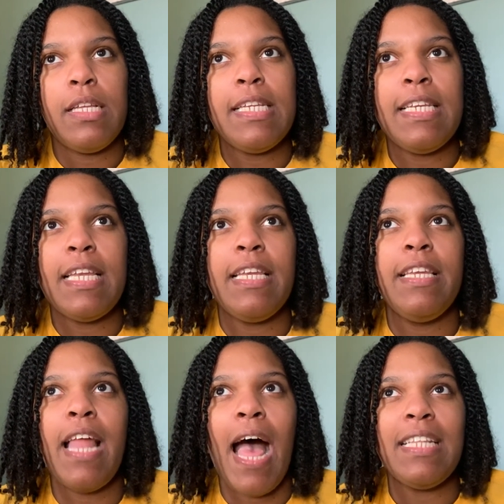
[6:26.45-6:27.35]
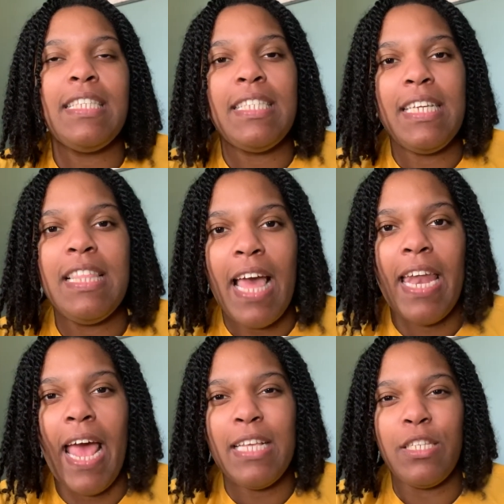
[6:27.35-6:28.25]
not see
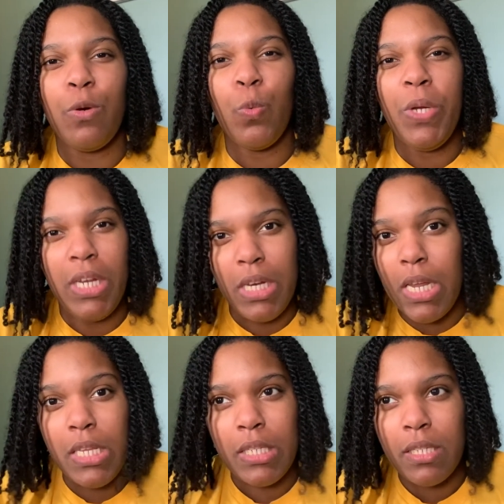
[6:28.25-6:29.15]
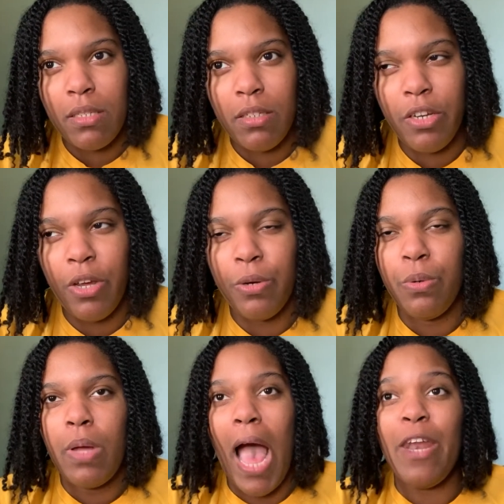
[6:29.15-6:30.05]
that as a weakness?
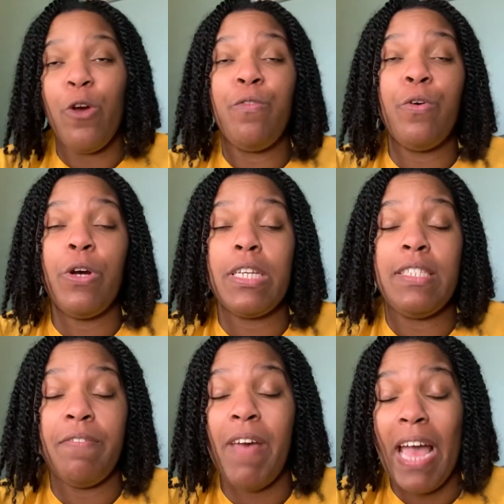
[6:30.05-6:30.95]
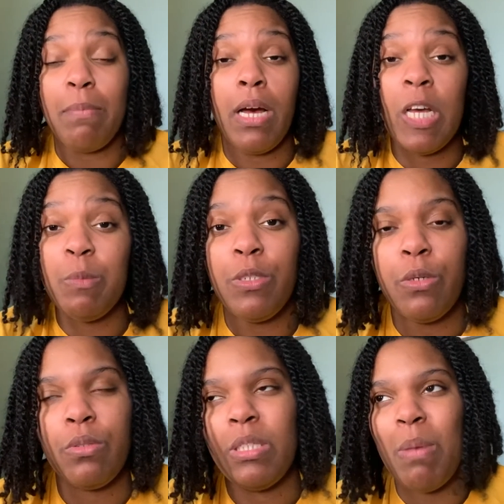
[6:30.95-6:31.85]
I know for a fact my husband
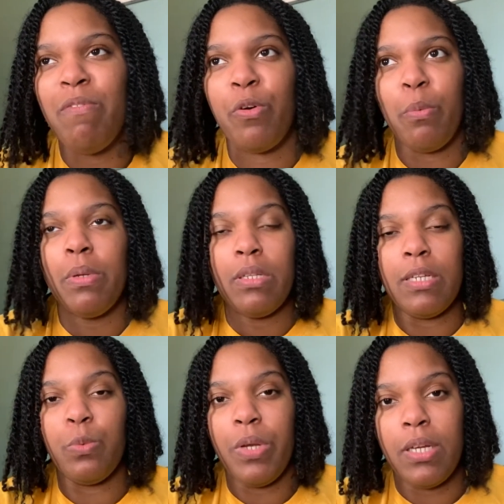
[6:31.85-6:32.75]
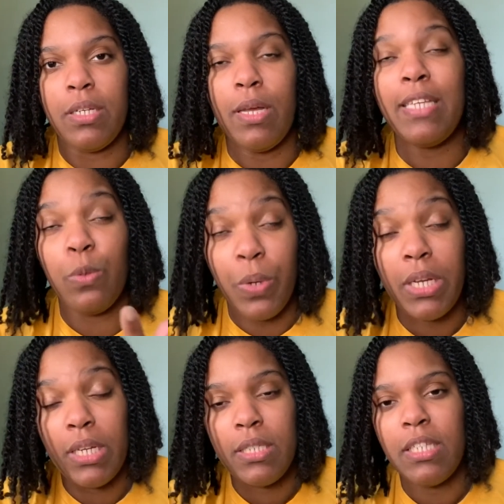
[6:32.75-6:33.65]
don't see my vulnerability as a
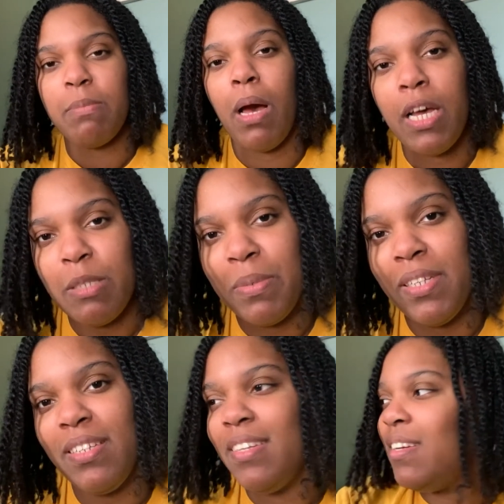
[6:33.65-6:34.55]
weakness. He's my husband.